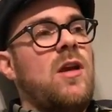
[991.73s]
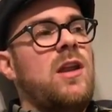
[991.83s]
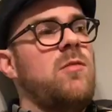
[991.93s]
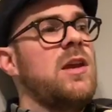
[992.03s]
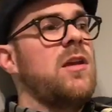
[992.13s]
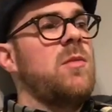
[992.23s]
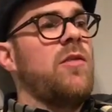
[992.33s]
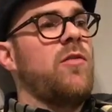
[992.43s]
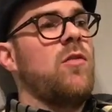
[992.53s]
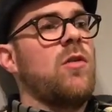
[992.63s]
Anyway, he gave me
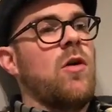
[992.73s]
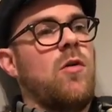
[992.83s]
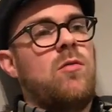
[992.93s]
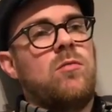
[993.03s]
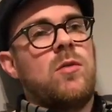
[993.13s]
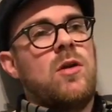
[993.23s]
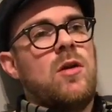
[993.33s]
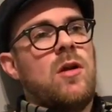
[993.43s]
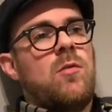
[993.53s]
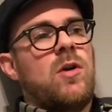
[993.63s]
a phone call
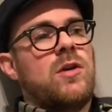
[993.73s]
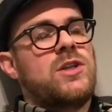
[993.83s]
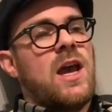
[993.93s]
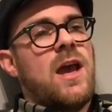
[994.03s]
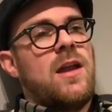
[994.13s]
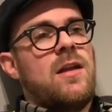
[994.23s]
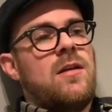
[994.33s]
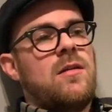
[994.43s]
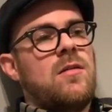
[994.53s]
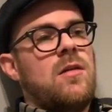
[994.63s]
and we got chatting,
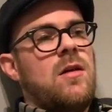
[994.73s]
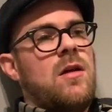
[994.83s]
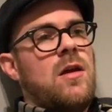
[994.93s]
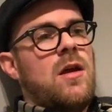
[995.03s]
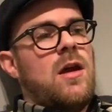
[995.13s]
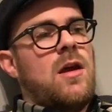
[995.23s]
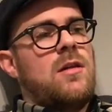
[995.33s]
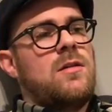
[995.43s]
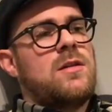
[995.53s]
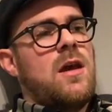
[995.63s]

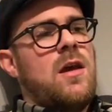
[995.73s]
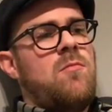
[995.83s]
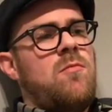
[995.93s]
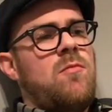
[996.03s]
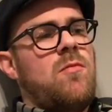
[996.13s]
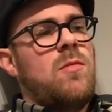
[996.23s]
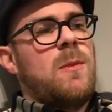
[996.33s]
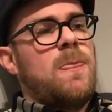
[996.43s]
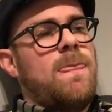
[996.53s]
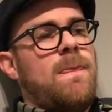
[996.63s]
and
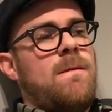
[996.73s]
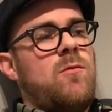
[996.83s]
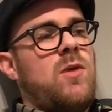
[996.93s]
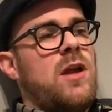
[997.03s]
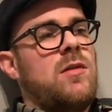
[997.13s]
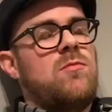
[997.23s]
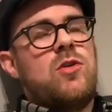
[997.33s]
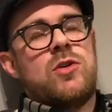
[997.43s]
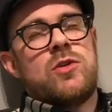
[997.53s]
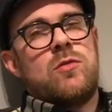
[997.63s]
we had a
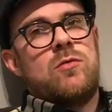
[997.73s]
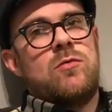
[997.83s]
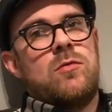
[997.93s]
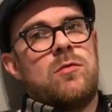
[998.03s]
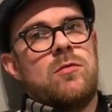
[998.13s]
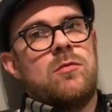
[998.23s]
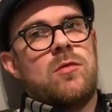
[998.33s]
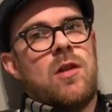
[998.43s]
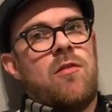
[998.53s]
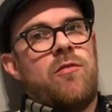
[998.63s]
mutual
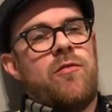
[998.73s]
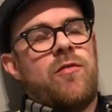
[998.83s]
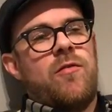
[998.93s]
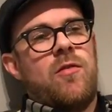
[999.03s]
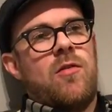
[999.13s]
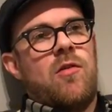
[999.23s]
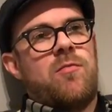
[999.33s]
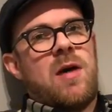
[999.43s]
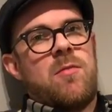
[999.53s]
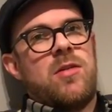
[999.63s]
love
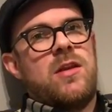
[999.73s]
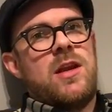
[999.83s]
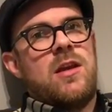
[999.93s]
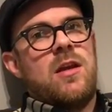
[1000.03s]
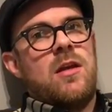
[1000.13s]
of Pat Metheny,